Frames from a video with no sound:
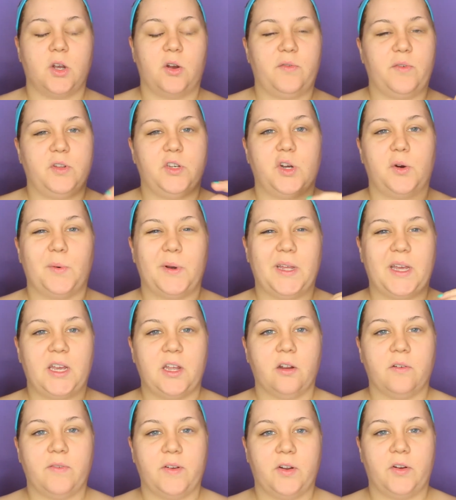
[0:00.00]
So if you don't want to
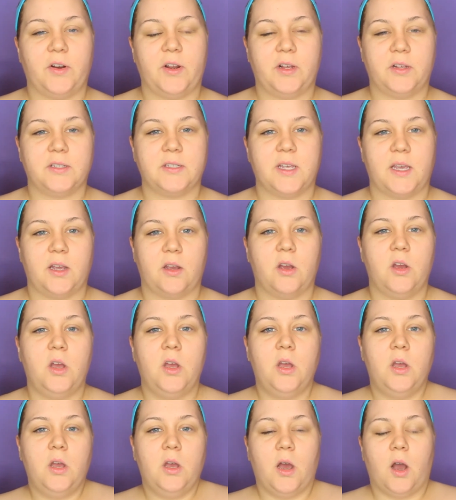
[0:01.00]
get your fingernails like
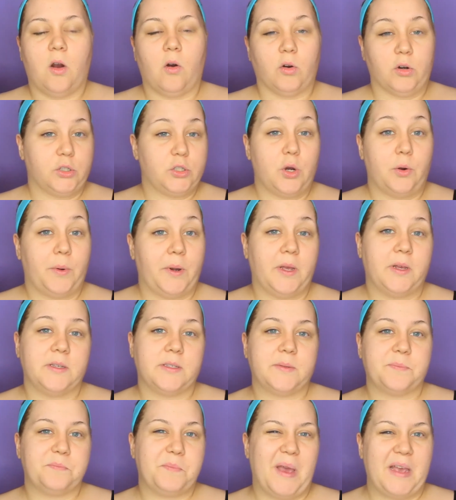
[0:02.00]
or
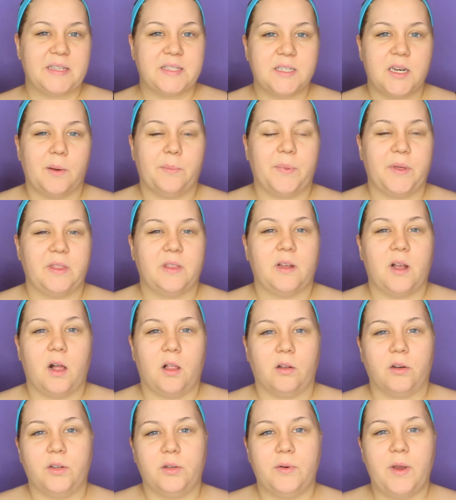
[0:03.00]
toenails messed up like the
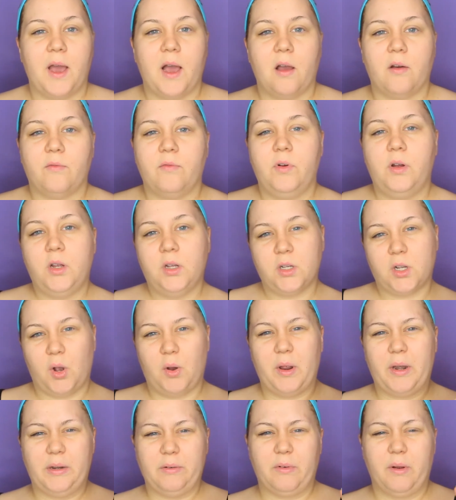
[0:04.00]
color you have,
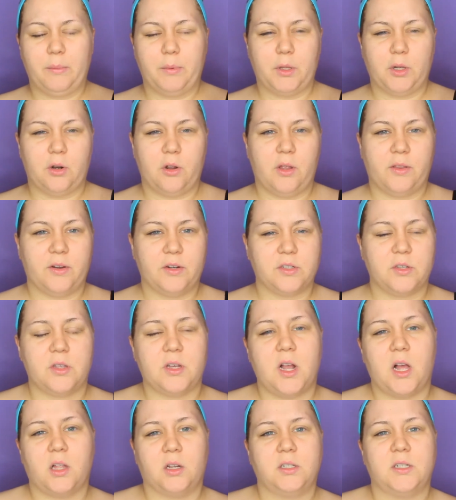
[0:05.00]
go ahead and rub a little on there so
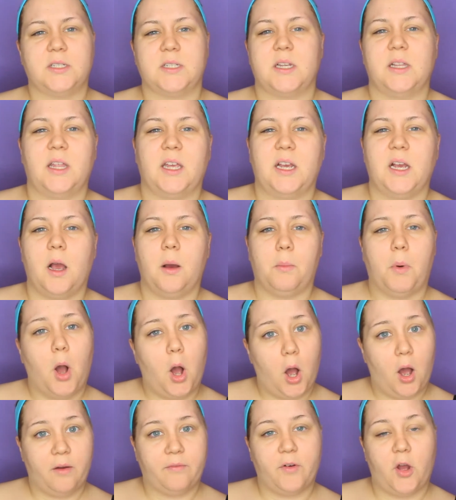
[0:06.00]
the color doesn't like come
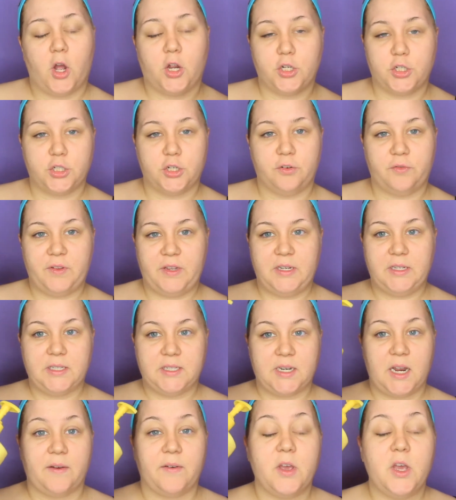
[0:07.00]
off onto your feet
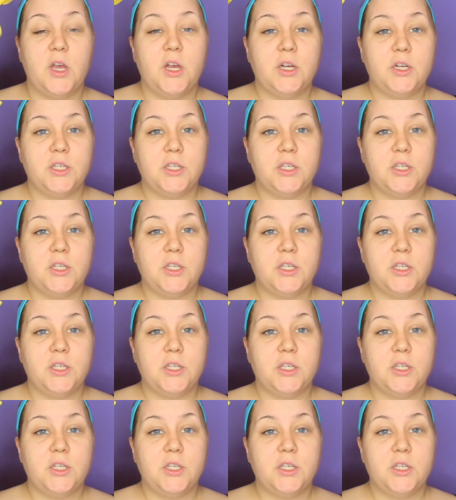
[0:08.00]
and stuff.